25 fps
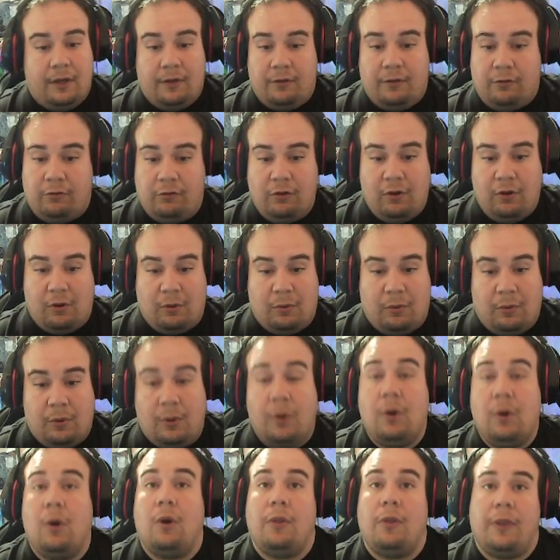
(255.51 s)
So
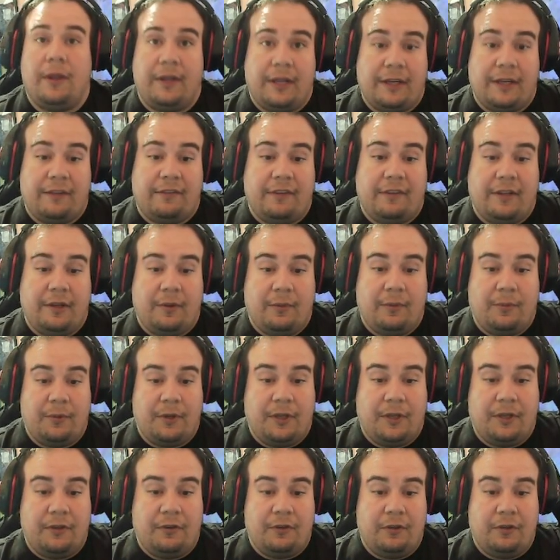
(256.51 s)
the next thing that we
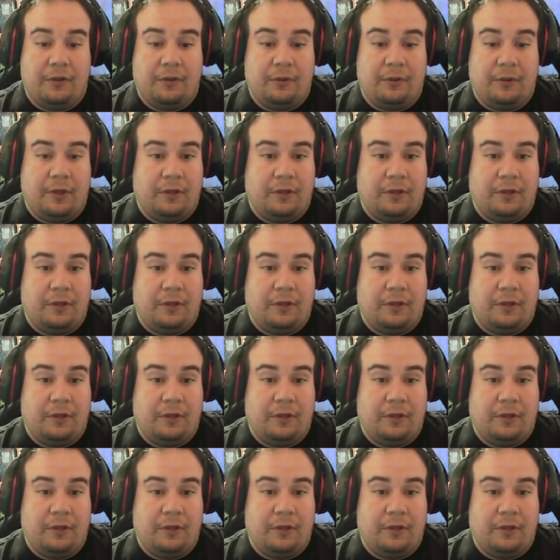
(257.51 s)
need to do